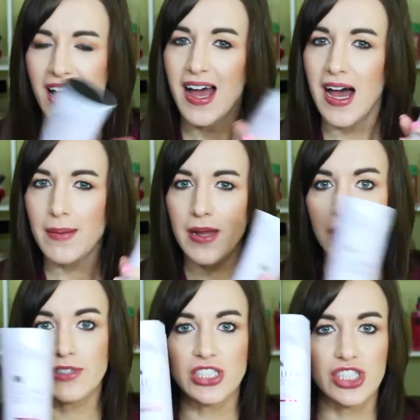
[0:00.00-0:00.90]
I'm
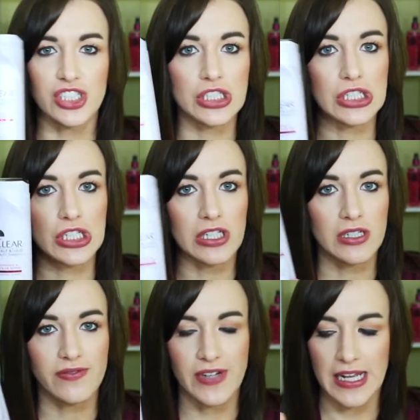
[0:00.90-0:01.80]
not really sure
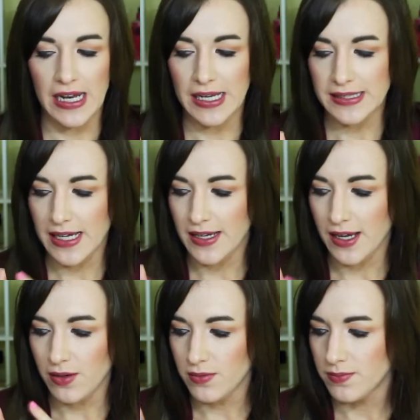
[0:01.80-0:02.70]
if I like that
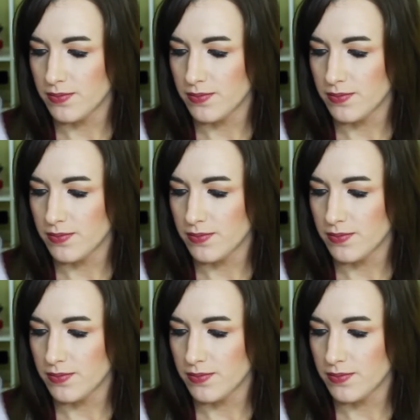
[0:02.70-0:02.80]
now,